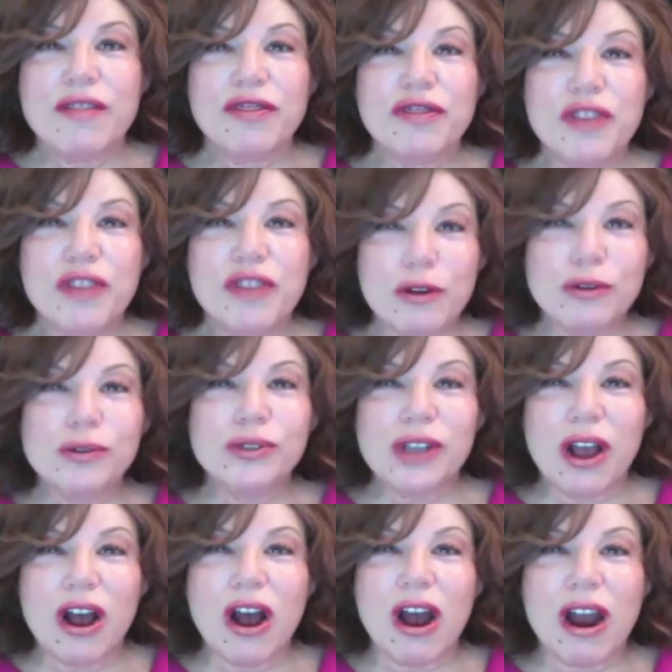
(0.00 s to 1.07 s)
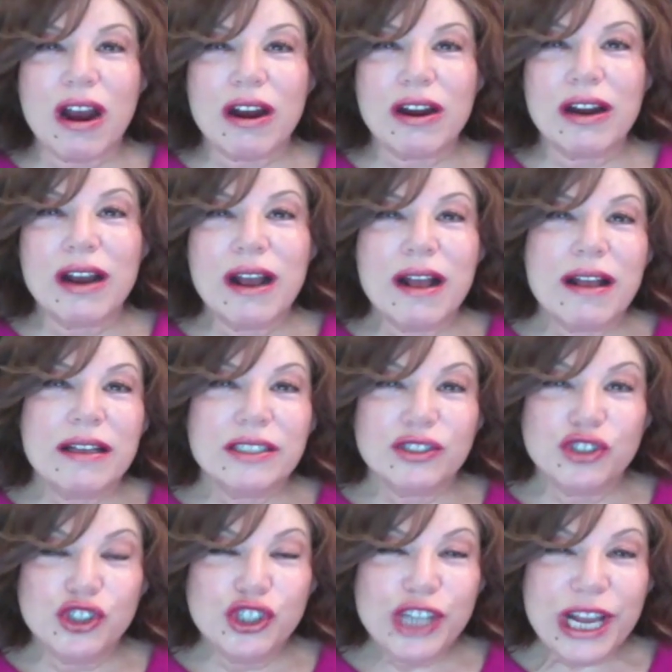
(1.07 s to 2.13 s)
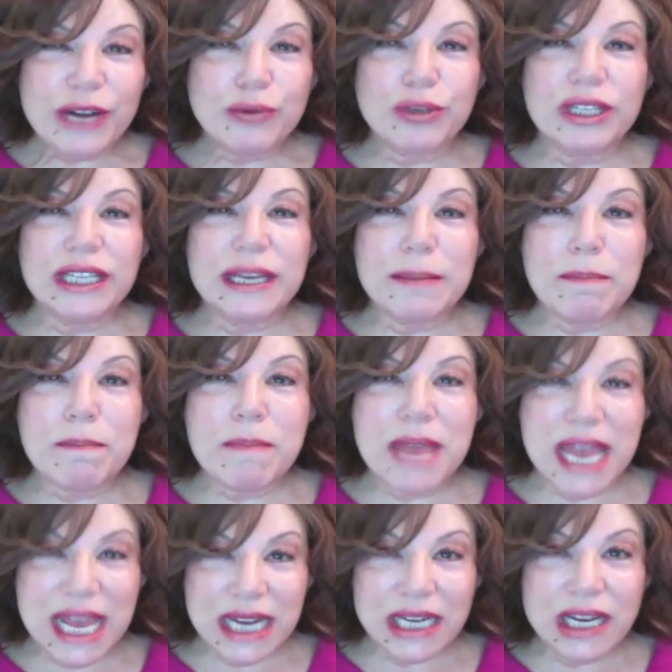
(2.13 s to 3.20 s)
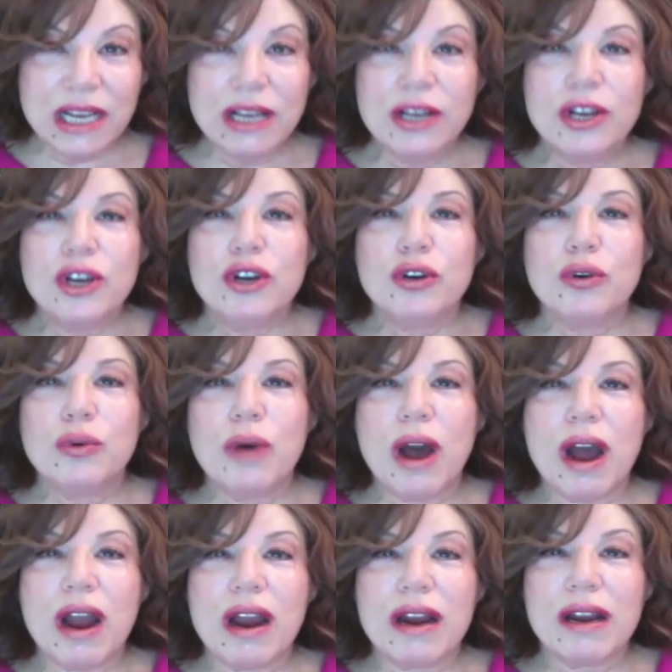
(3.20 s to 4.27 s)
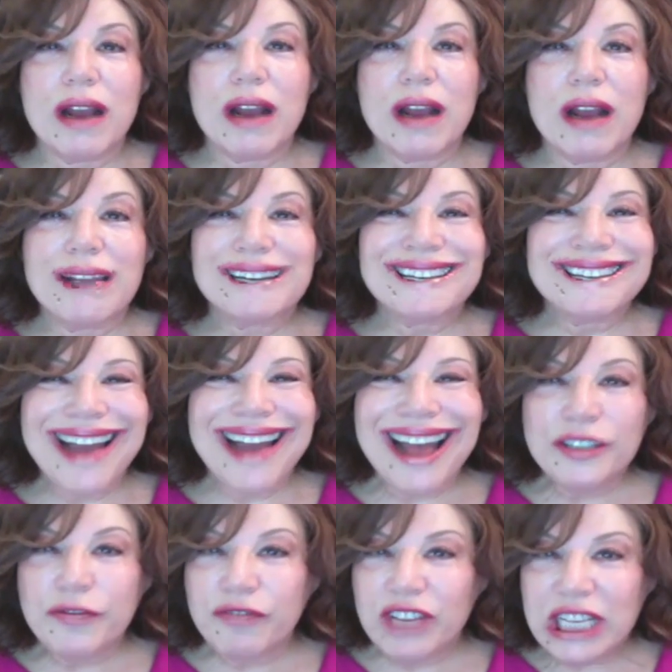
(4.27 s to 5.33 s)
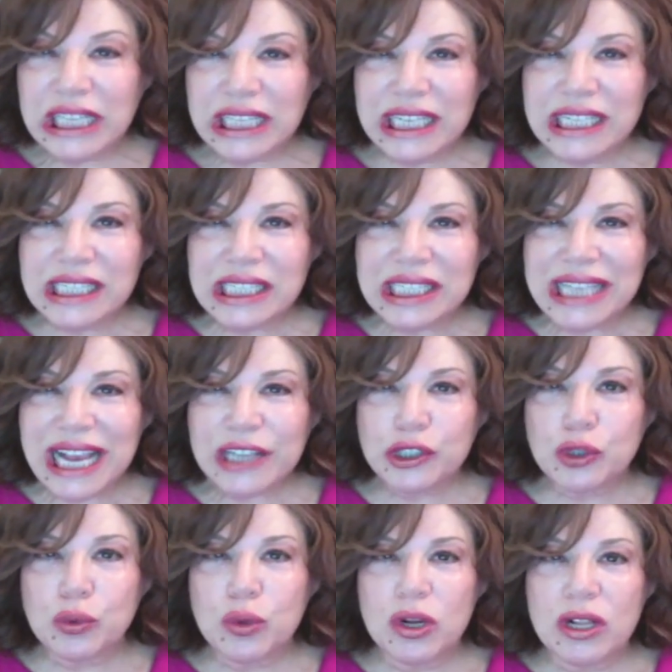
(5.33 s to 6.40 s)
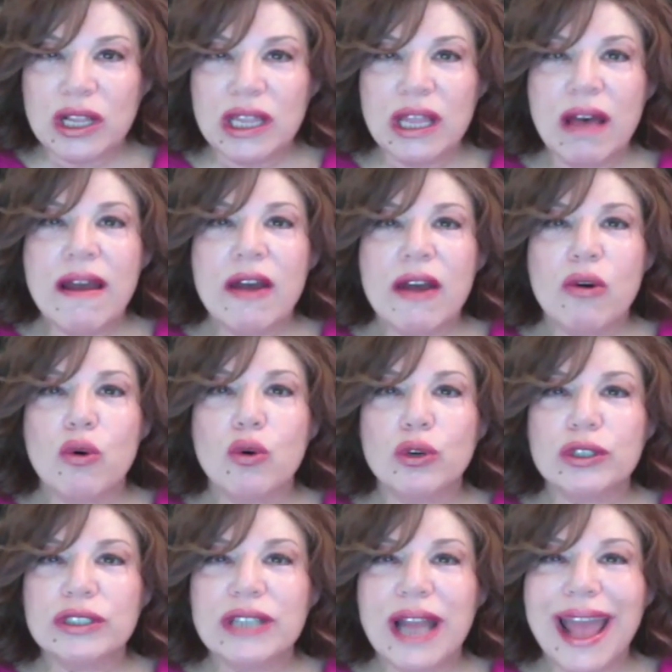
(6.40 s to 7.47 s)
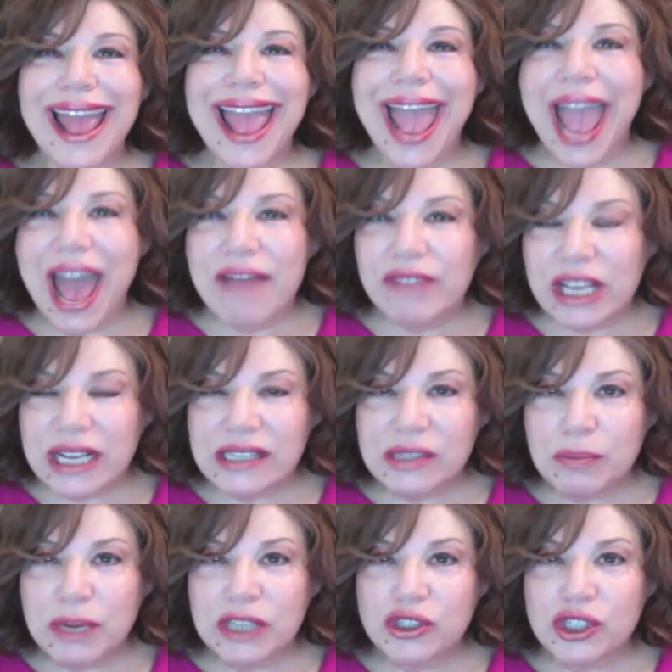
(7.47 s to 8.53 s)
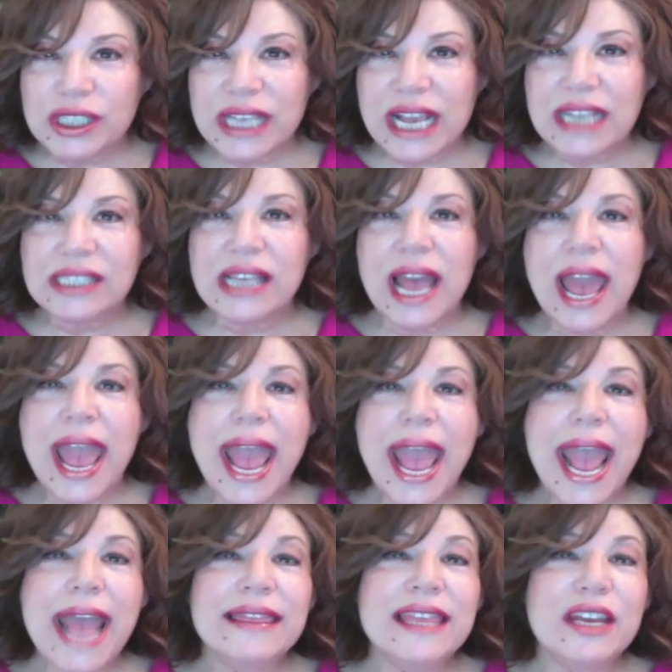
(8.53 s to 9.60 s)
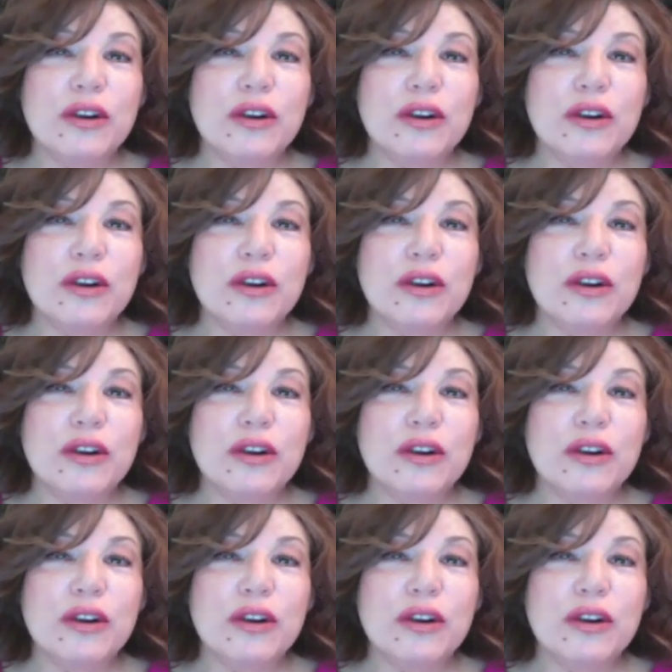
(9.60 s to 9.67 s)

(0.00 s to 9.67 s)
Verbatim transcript: Those are generally men who are not feeling sexual or having as much sex, and